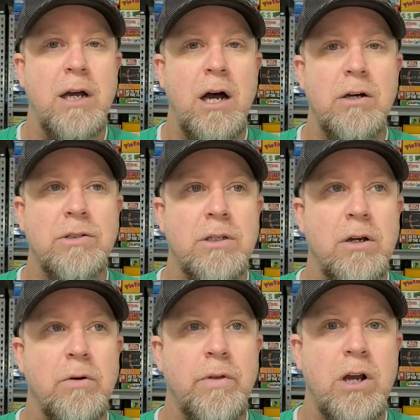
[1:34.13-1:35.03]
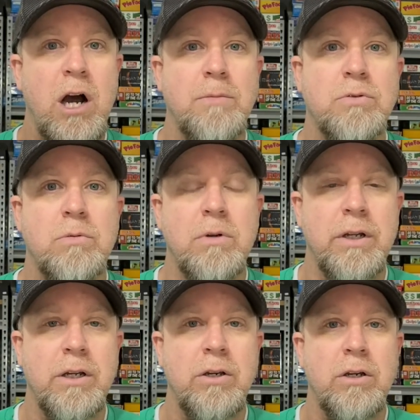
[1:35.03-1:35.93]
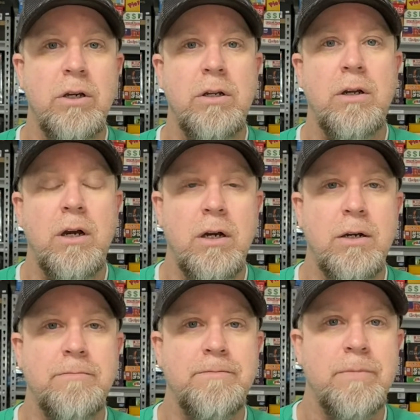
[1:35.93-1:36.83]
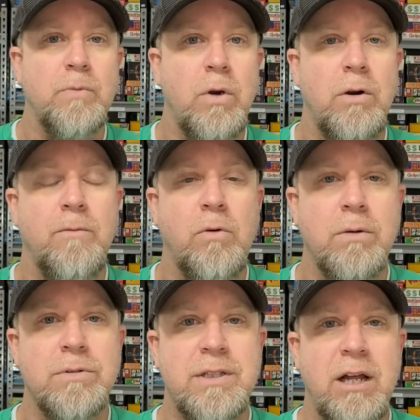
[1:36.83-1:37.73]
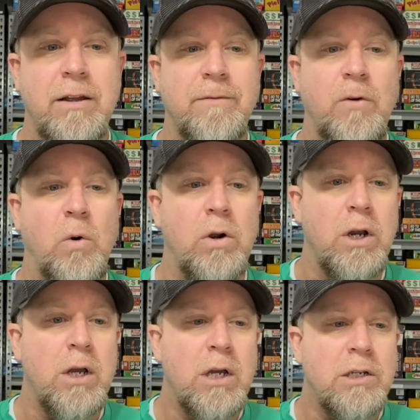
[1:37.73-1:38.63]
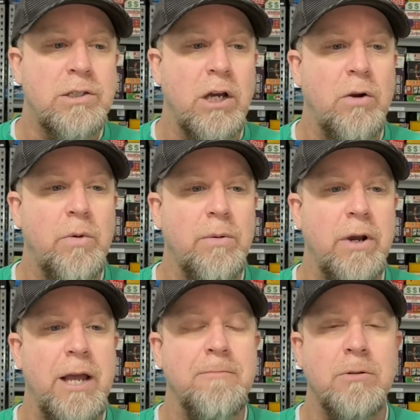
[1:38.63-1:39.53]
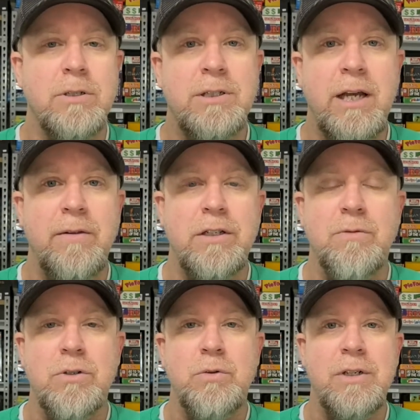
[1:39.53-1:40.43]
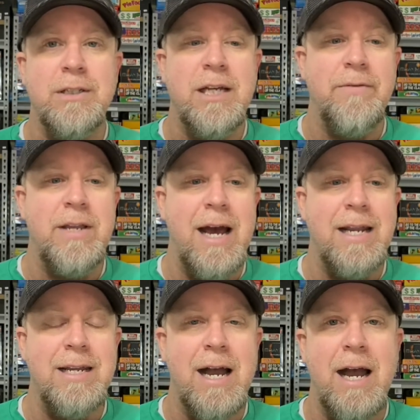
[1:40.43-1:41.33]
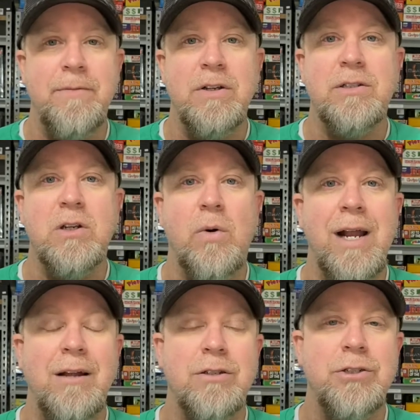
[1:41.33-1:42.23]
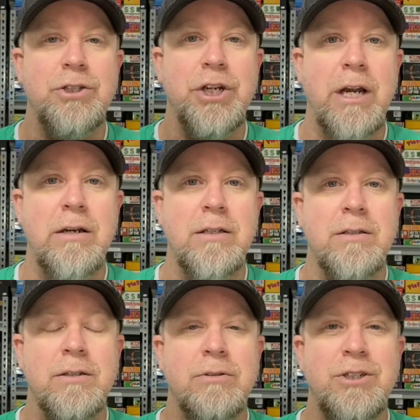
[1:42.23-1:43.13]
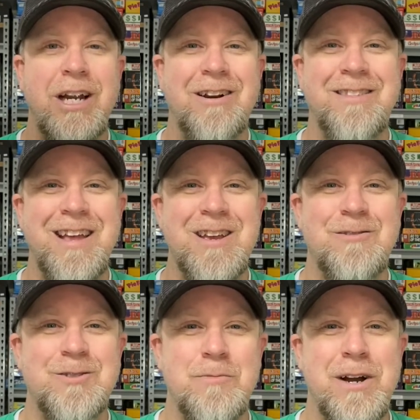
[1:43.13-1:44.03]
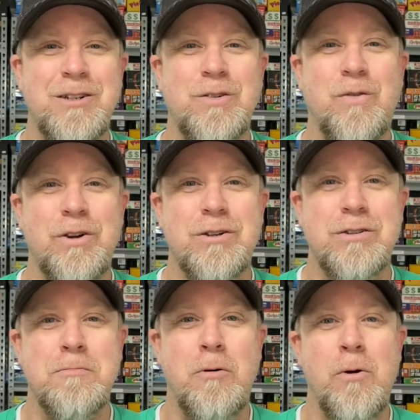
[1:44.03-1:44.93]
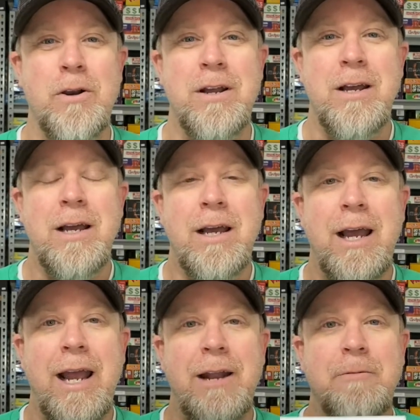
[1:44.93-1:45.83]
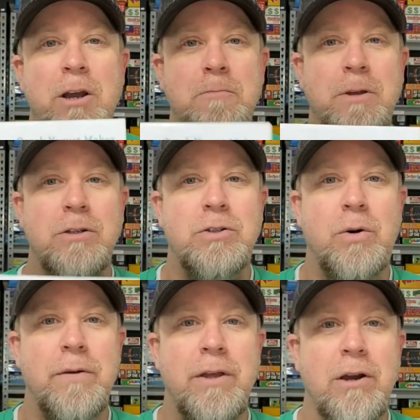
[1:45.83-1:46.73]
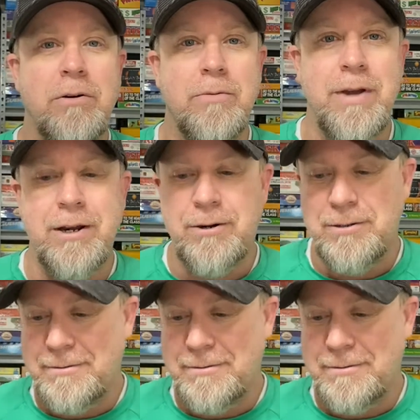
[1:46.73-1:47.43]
Also, the comps were really good of what it was selling for. So we were able to sell this for $27.99. This is going out to Sharon. So Sharon, thank you so much for your support, and we hope you enjoy the yogurt maker.